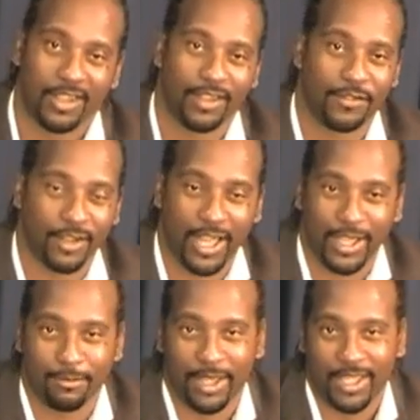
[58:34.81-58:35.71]
if you
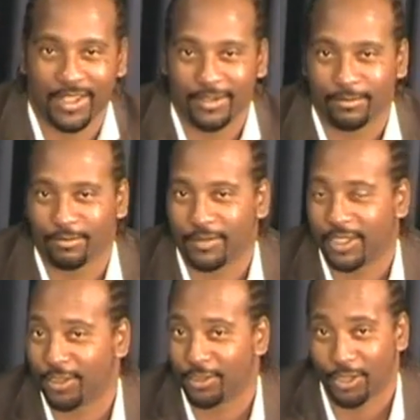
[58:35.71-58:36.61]
like me
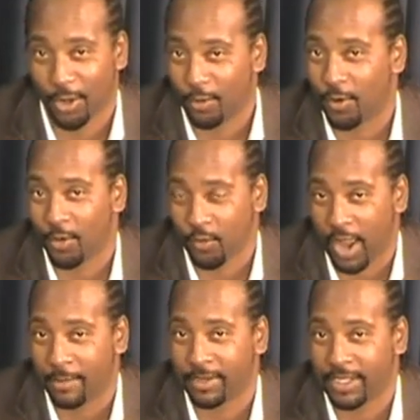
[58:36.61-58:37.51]
and you don't want
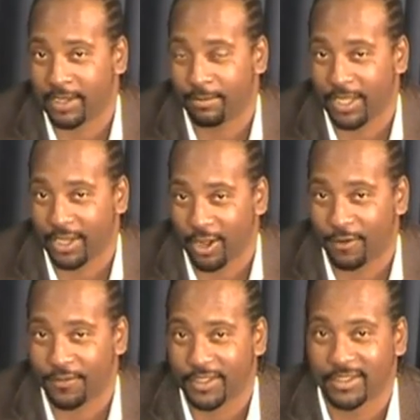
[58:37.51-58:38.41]
Romney to be in
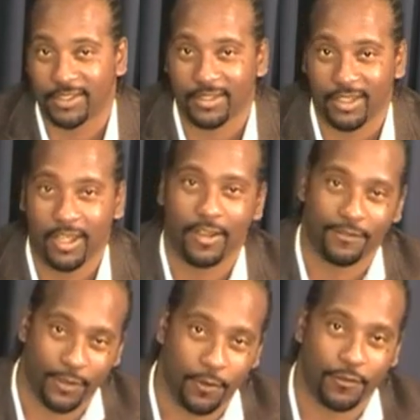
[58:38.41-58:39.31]
office,
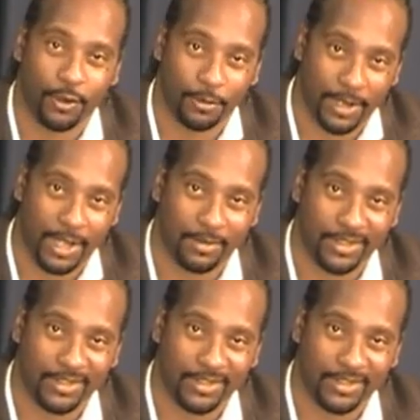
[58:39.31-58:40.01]
vote for Obama.